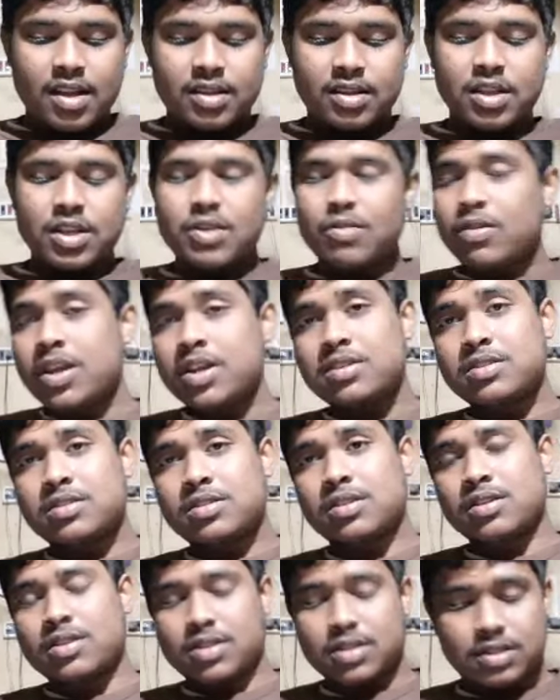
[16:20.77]
The
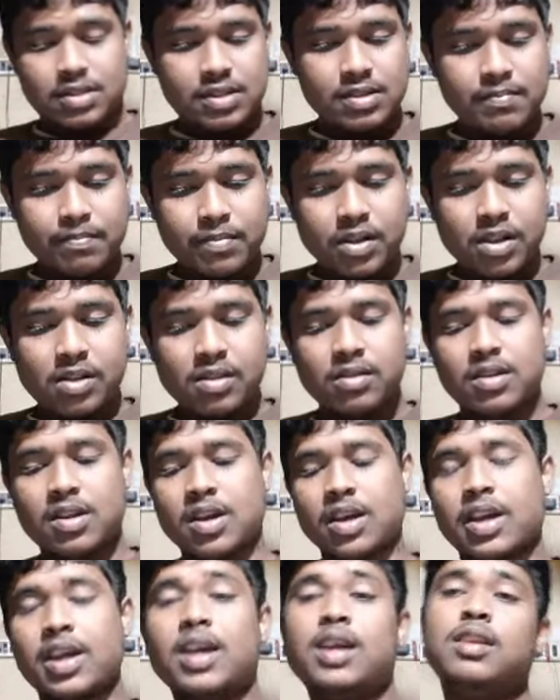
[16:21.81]
unit is simple
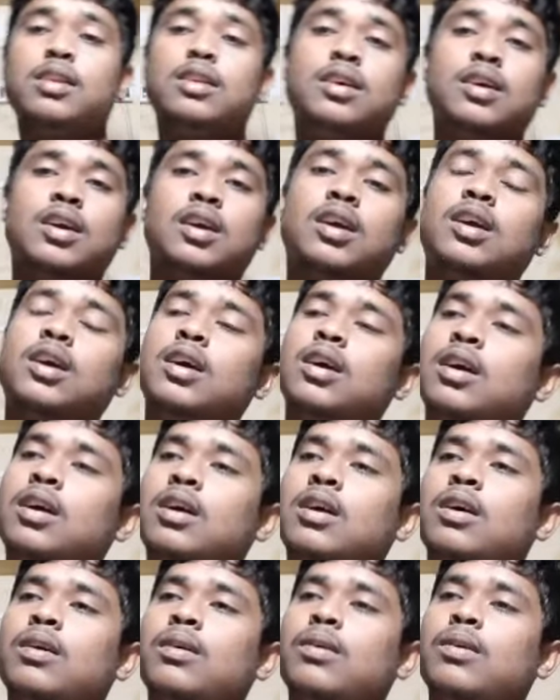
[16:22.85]
again.
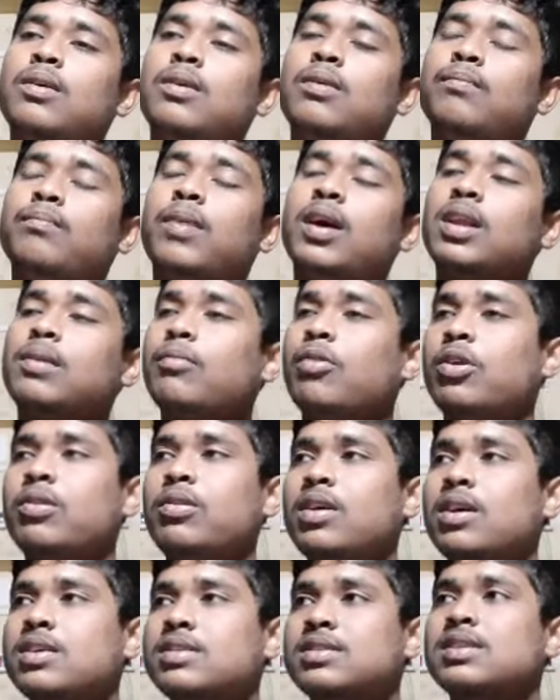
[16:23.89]
Bulk
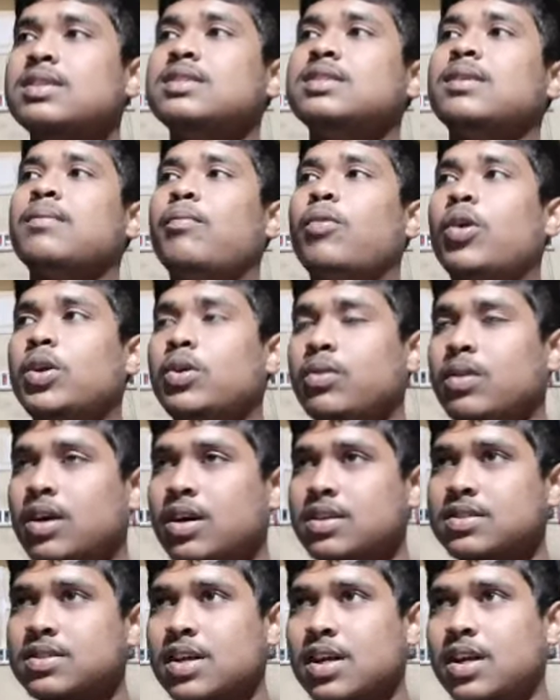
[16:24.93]
modulus is a
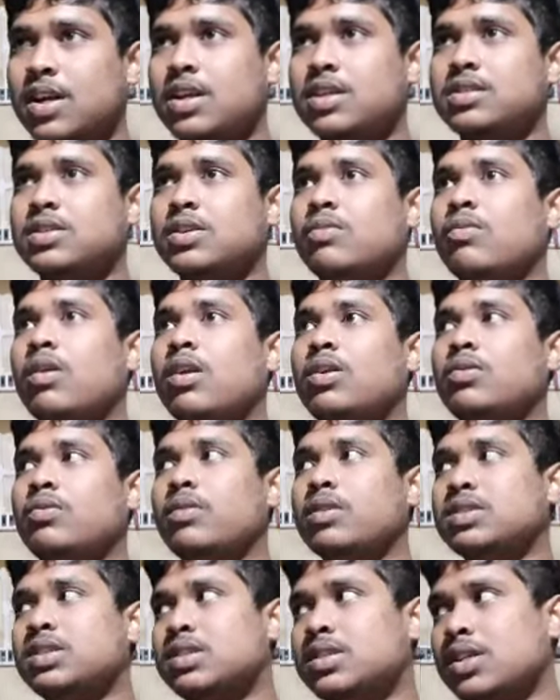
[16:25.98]
modulus and it is equal
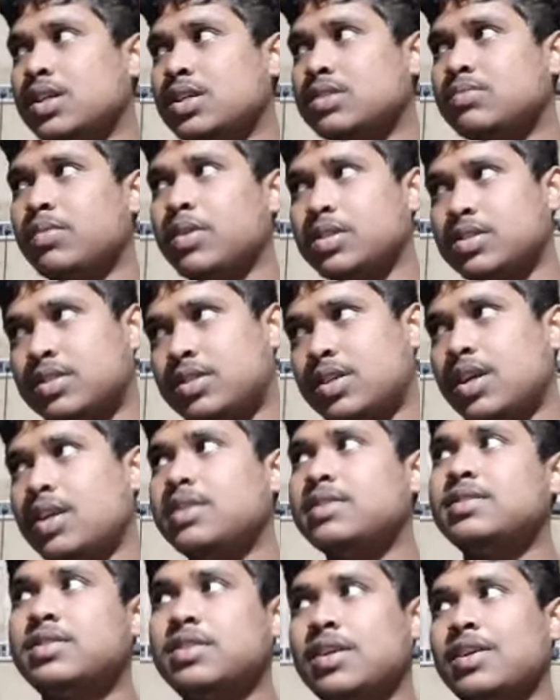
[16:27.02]
to a stress by
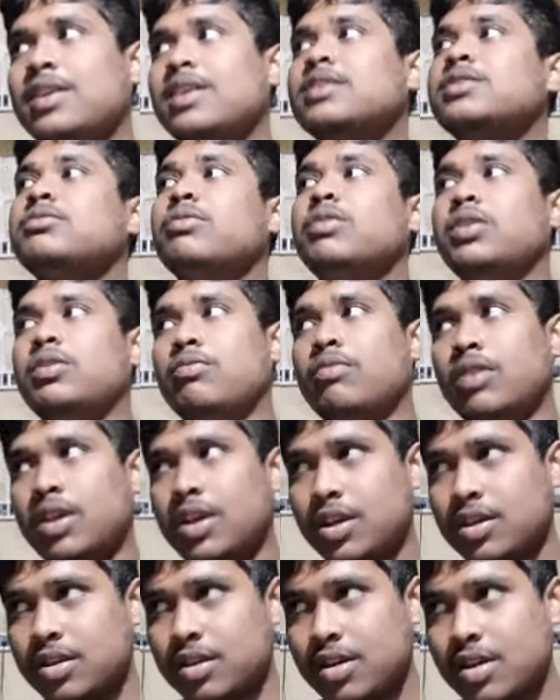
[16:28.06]
strain. Strain has no
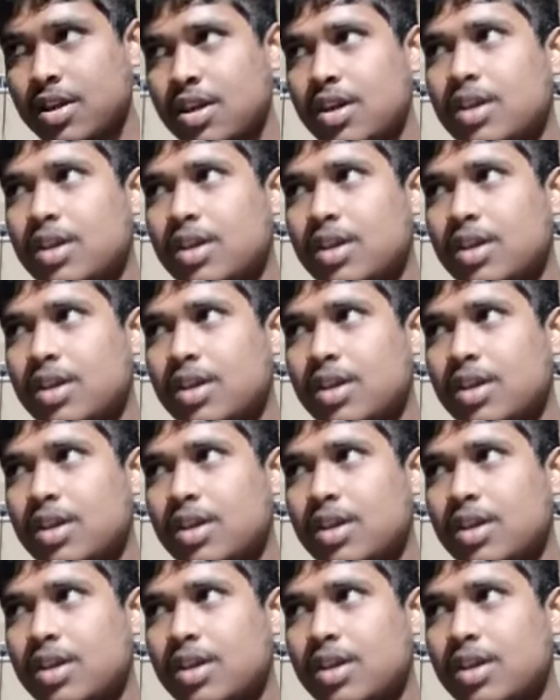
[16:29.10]
unit.